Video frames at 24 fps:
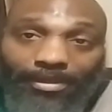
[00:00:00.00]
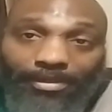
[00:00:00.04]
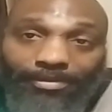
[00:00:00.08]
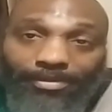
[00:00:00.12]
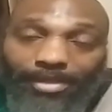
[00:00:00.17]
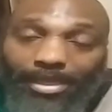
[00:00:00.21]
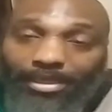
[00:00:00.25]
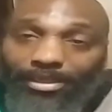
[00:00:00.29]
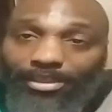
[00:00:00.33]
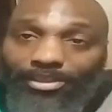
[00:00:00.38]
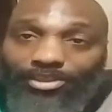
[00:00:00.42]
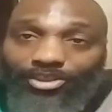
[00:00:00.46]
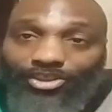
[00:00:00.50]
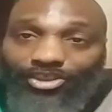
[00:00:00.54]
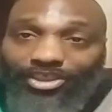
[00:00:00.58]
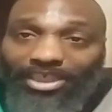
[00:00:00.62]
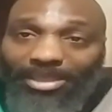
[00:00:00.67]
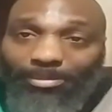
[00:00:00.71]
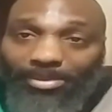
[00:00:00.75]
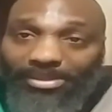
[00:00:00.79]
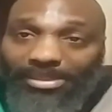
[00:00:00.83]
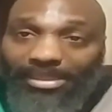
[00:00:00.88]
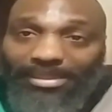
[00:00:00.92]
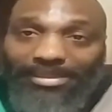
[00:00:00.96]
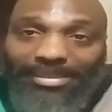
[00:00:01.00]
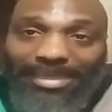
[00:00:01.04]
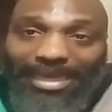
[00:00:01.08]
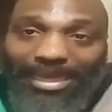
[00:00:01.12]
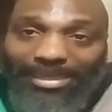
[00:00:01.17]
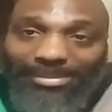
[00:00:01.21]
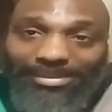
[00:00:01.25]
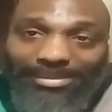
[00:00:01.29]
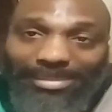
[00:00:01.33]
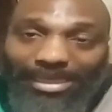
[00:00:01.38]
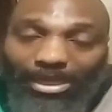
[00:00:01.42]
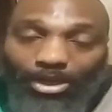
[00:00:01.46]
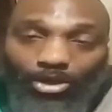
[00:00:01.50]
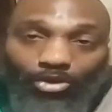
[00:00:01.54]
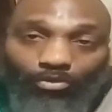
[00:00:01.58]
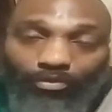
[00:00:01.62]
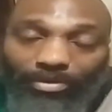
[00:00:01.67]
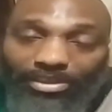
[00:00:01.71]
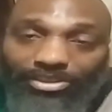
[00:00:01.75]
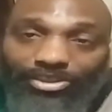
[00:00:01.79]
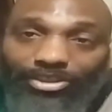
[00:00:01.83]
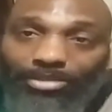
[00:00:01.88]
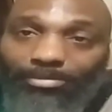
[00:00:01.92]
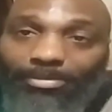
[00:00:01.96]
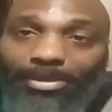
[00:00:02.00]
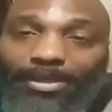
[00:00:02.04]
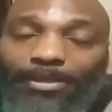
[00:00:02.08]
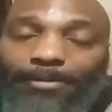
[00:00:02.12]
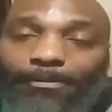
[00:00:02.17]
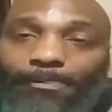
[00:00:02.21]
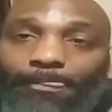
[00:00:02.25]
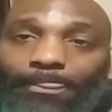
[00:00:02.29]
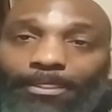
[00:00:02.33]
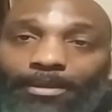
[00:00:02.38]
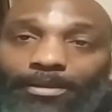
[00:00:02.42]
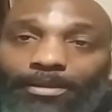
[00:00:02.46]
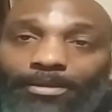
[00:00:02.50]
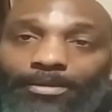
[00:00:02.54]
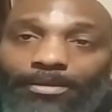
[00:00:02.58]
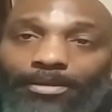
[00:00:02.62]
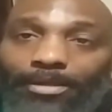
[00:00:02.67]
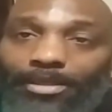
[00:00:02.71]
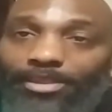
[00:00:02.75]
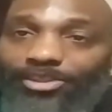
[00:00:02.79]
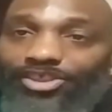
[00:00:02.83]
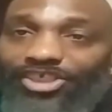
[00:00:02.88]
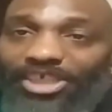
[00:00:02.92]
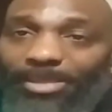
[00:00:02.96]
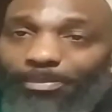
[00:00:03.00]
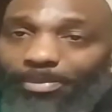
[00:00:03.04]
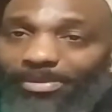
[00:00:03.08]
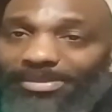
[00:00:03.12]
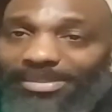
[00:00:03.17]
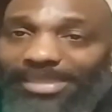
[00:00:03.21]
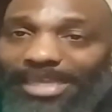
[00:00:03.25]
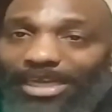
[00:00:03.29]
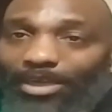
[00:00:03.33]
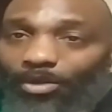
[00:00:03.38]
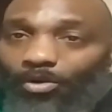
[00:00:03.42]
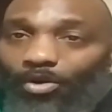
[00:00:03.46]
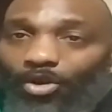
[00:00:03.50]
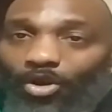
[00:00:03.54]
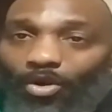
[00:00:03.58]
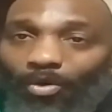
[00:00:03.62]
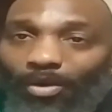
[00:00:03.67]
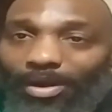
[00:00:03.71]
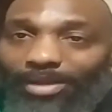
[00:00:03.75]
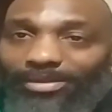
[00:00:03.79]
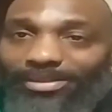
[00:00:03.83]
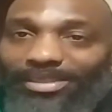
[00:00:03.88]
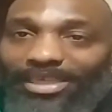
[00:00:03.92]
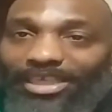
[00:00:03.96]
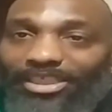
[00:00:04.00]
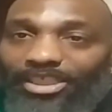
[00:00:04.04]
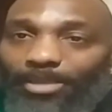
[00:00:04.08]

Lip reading: Now the sheep is a docile creature, man. A sheep is not going to go out there to